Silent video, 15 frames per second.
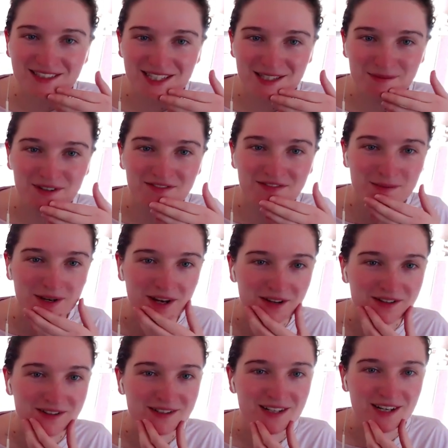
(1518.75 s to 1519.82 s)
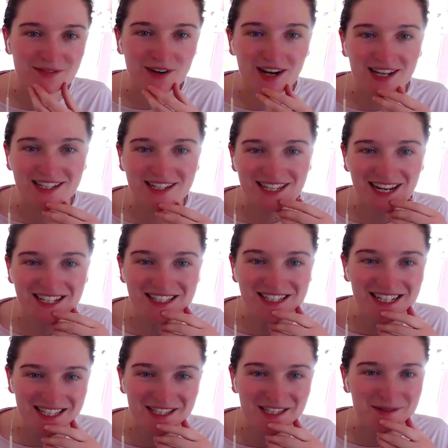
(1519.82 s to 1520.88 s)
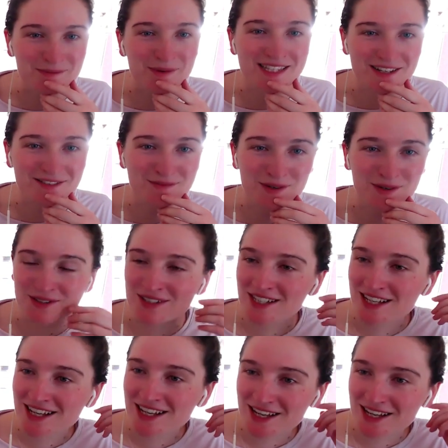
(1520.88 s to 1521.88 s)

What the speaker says: disproving my own advice. I should listen to myself more.